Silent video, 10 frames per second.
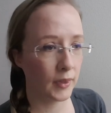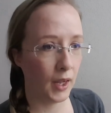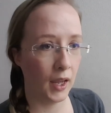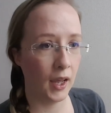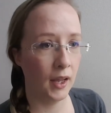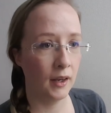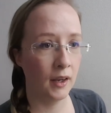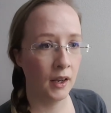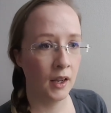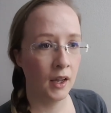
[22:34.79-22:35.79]
And
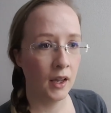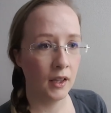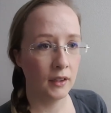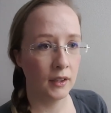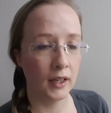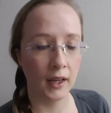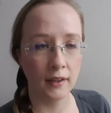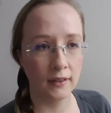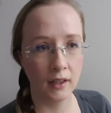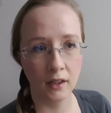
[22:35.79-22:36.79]
like I
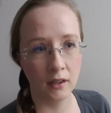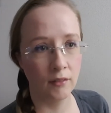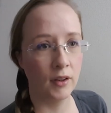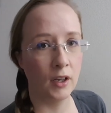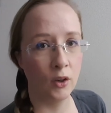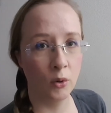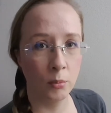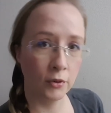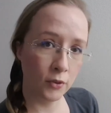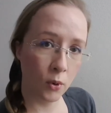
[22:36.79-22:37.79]
said in the video
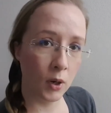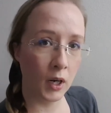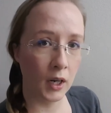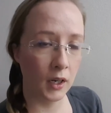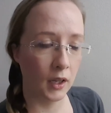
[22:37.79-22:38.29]
before,